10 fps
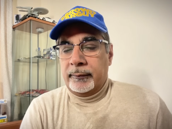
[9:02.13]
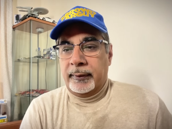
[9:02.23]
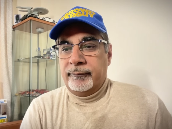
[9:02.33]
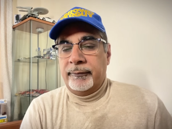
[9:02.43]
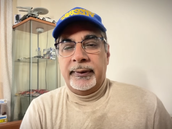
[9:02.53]
So
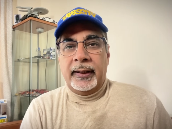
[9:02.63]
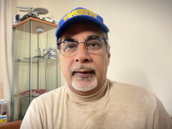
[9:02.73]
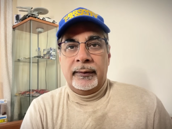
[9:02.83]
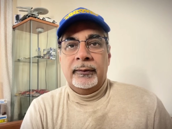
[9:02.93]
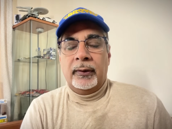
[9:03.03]
it's
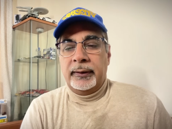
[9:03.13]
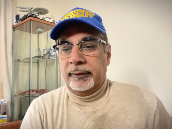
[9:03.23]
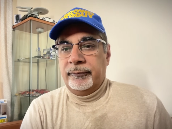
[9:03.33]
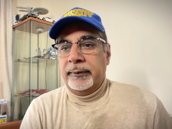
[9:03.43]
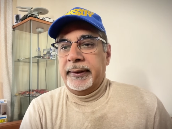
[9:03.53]
$50,000,
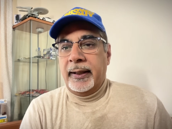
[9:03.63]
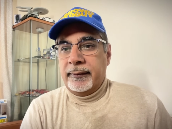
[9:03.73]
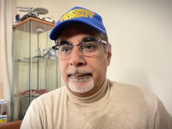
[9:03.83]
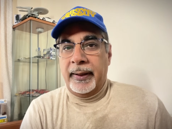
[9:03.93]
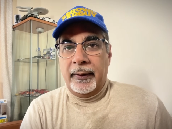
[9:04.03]

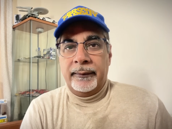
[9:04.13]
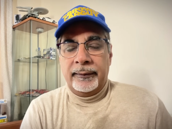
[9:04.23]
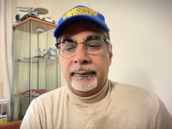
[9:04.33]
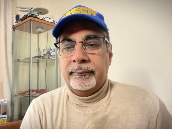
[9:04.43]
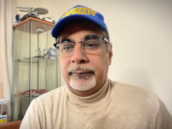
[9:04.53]

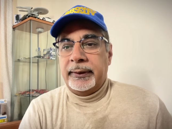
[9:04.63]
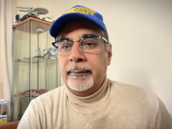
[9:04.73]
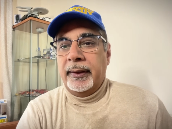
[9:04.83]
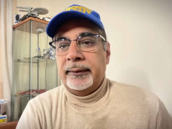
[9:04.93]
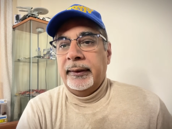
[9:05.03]
£40,000 pretty
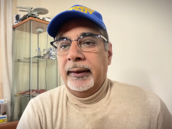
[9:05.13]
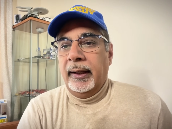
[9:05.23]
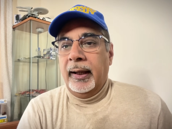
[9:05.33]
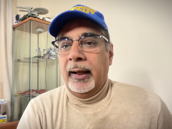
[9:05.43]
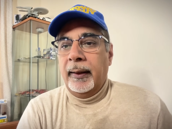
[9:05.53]
much.
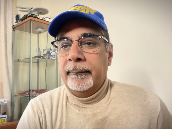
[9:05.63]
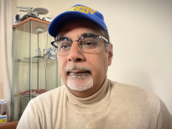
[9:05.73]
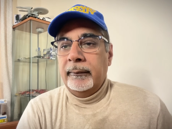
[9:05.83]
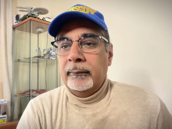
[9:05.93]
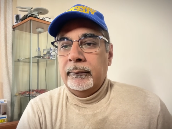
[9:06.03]

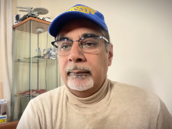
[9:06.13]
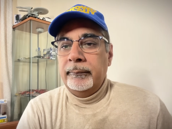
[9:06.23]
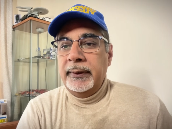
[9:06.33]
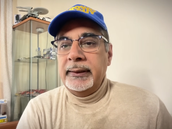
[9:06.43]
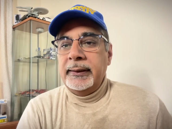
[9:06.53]

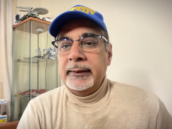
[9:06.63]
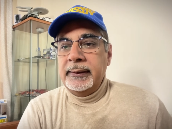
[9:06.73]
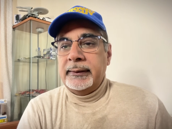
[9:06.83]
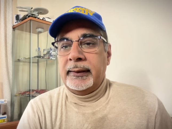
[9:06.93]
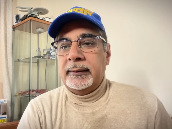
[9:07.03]
Meeting
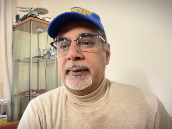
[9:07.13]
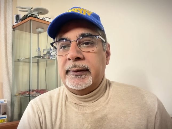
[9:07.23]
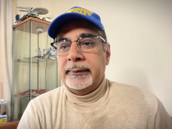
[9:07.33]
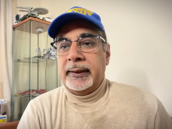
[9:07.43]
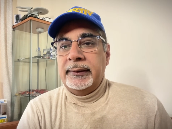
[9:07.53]
these customer
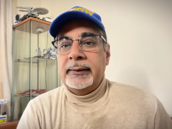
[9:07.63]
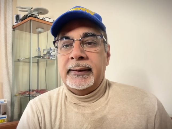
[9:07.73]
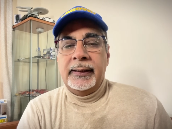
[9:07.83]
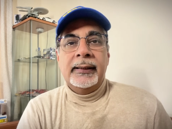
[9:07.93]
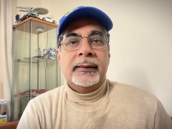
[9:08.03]

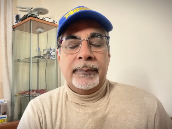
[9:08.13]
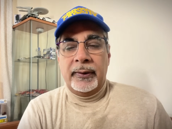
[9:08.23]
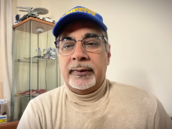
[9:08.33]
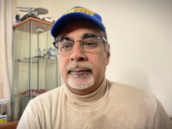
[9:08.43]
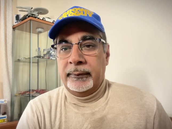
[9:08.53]
expectations is
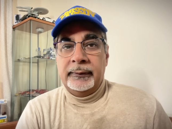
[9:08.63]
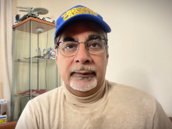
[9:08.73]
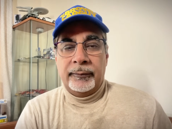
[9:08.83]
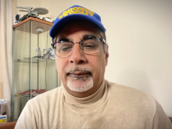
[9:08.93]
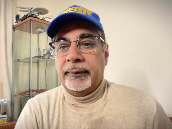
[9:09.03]
possible,
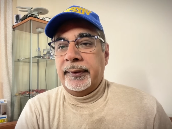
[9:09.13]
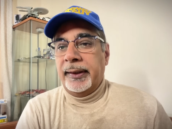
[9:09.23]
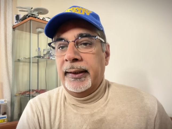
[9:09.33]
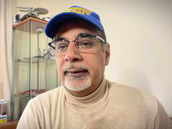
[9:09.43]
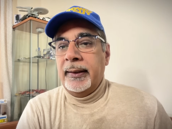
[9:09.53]
the report
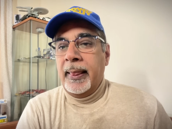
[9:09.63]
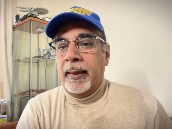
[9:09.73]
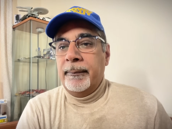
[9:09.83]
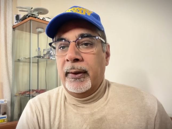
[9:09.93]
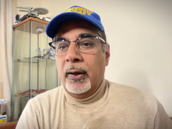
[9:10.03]
says,
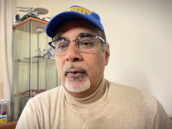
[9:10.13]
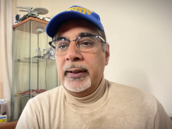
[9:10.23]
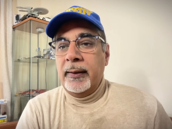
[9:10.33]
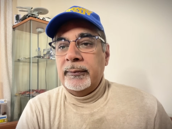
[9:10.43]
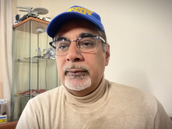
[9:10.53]
but
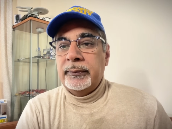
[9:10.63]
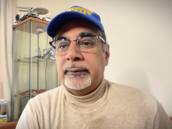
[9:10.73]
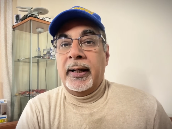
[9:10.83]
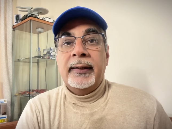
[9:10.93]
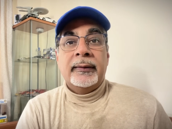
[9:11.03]
OEMs will
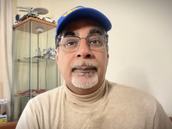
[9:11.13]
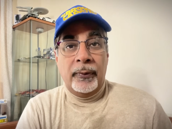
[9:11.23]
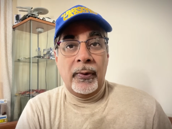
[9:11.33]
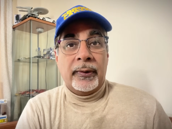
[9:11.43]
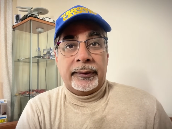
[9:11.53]
require
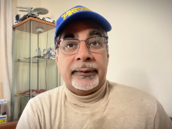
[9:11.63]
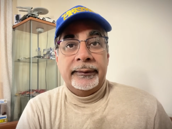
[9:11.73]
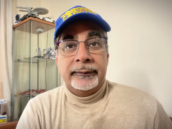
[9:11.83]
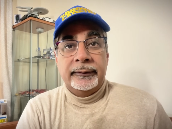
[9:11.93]
support